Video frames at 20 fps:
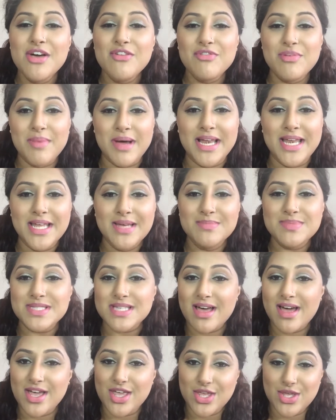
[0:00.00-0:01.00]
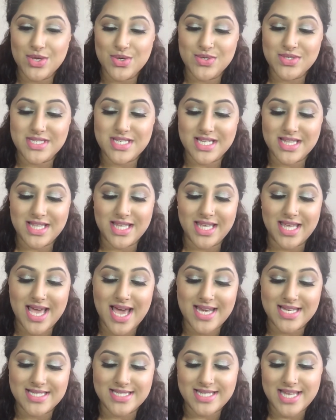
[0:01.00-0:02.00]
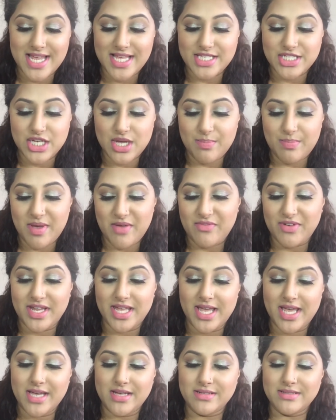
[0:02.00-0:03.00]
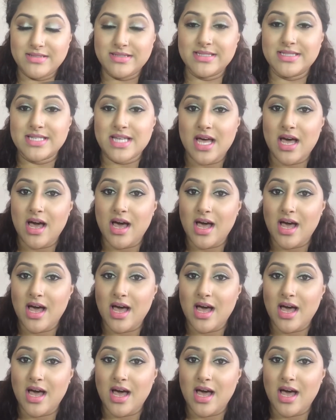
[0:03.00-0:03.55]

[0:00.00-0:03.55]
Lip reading: For my lips, I used the Anastasia Beverly Hills